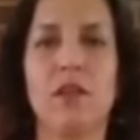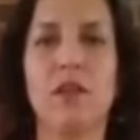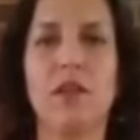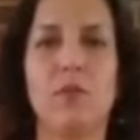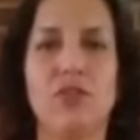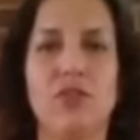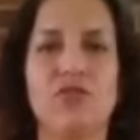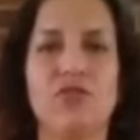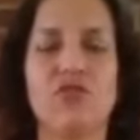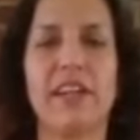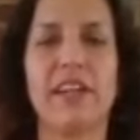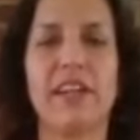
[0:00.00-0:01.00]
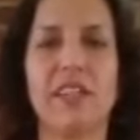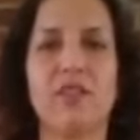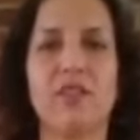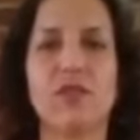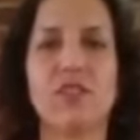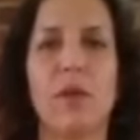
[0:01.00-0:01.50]
And when you strengthen
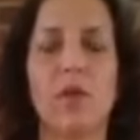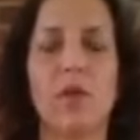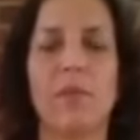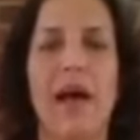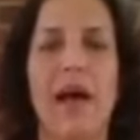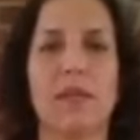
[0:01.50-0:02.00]
those upper back